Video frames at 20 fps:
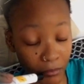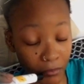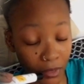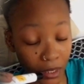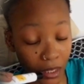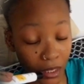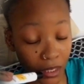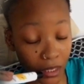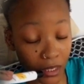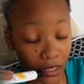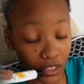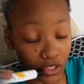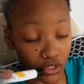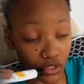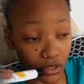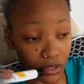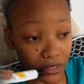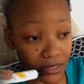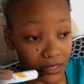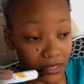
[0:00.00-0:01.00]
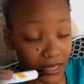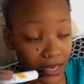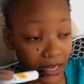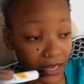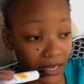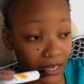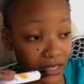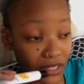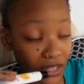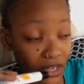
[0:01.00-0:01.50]
make it to the
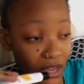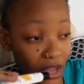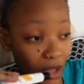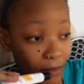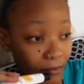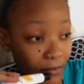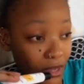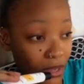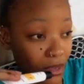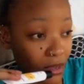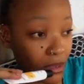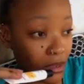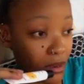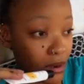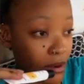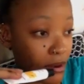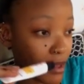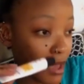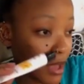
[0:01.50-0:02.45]
second coming.